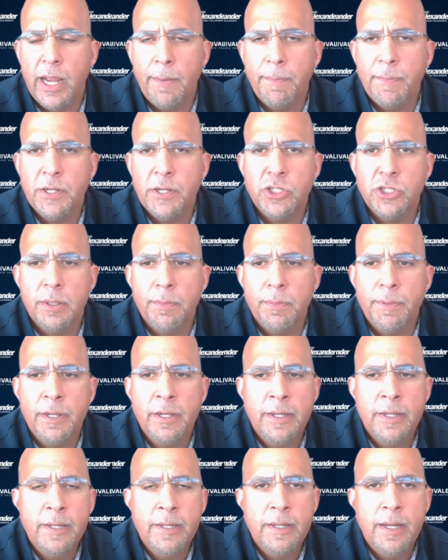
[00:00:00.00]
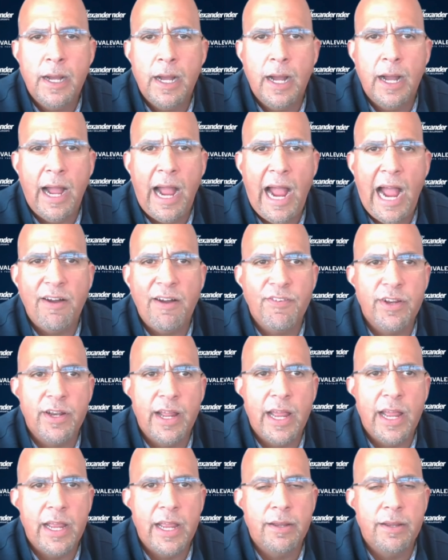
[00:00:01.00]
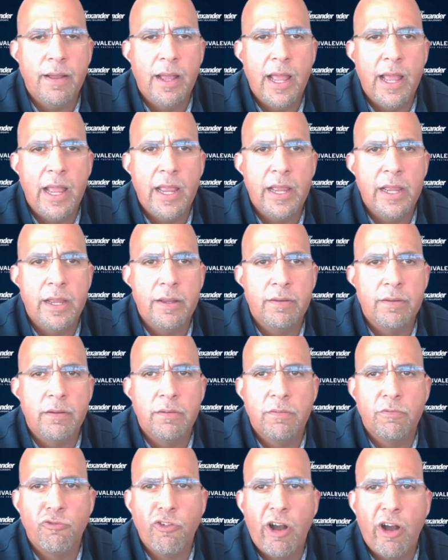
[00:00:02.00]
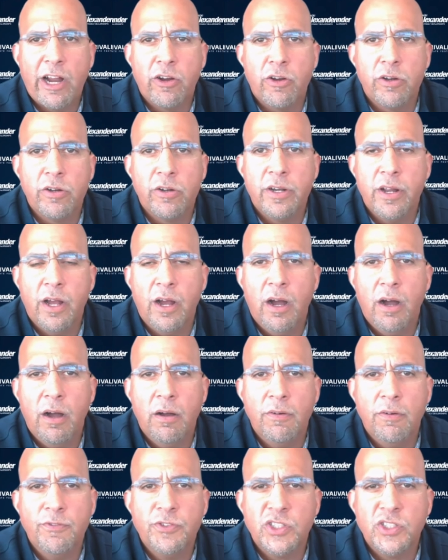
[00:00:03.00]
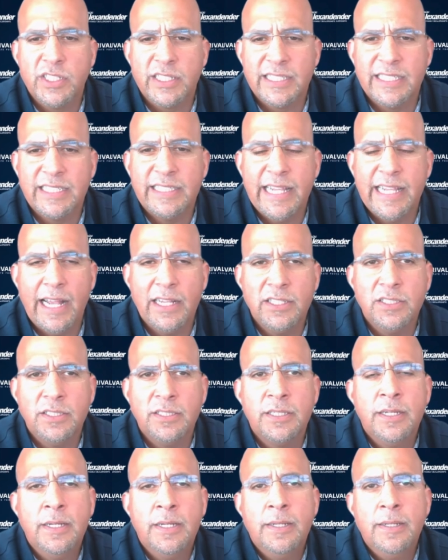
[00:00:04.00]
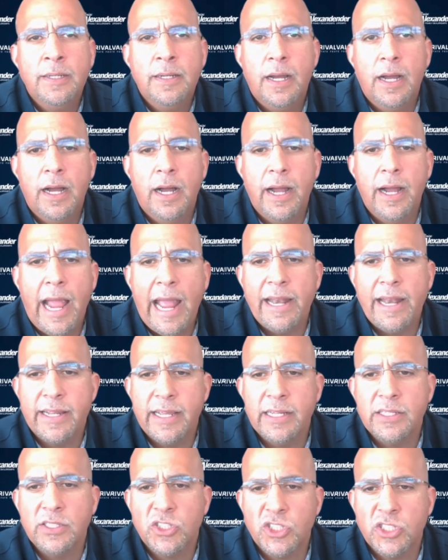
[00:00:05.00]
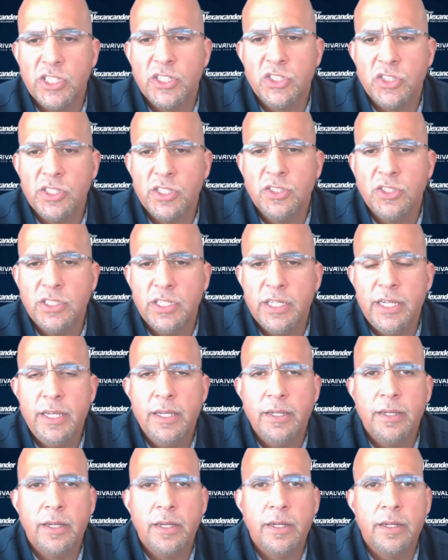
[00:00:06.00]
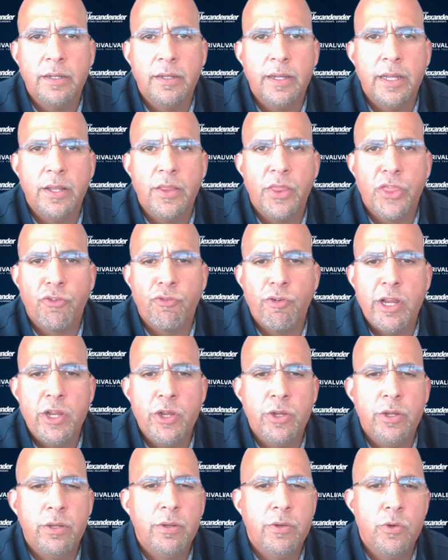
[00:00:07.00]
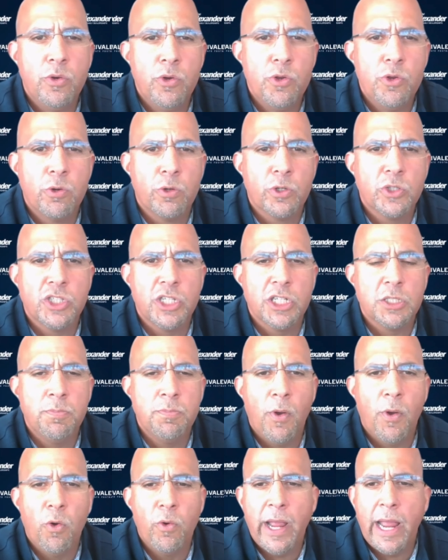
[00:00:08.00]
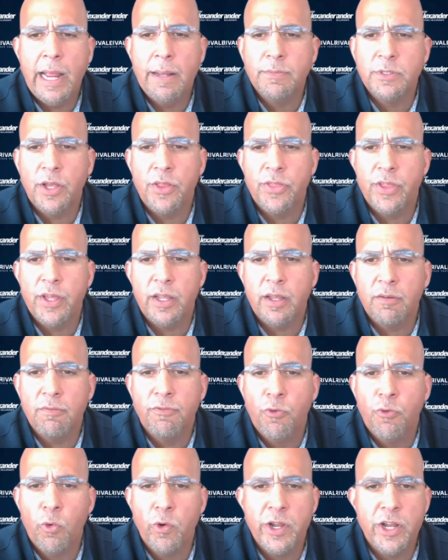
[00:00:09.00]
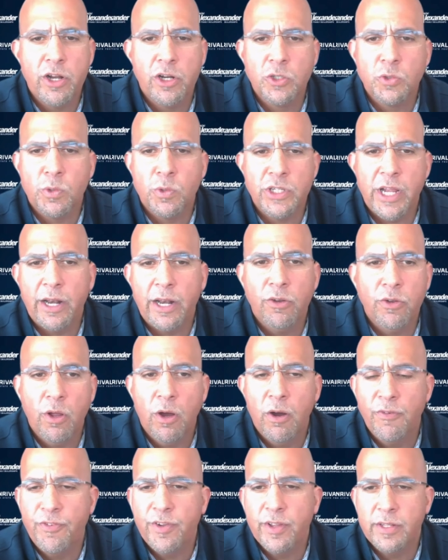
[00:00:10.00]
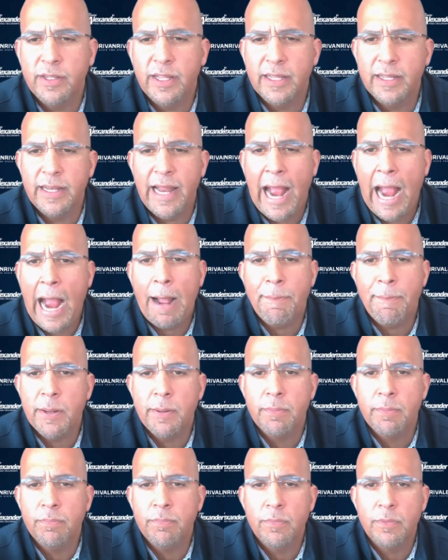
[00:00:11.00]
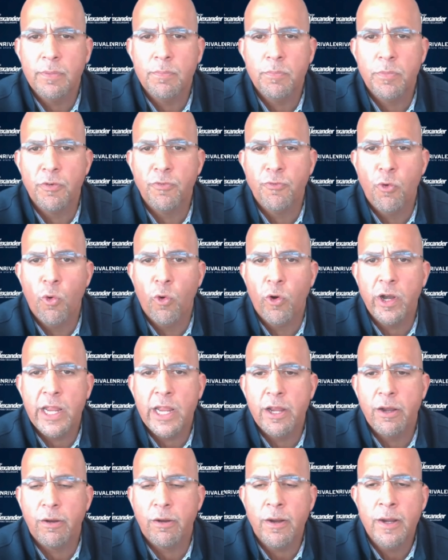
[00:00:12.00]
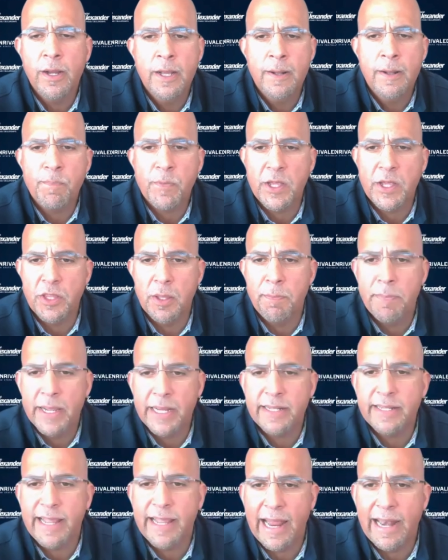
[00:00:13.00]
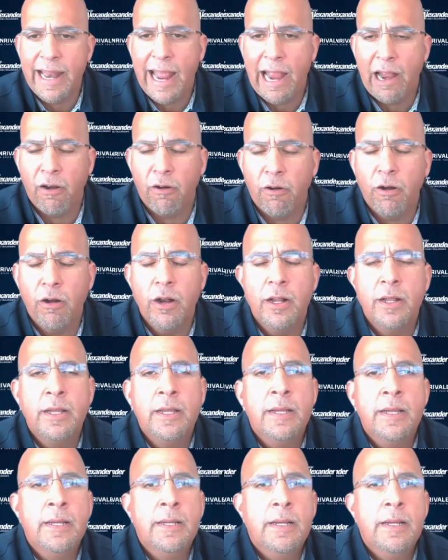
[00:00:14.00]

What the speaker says: championship, having a record of success and consistency in three New Year's Six bowl games, I think in 4 years, which I don't know if it happened before here in the Big Ten era.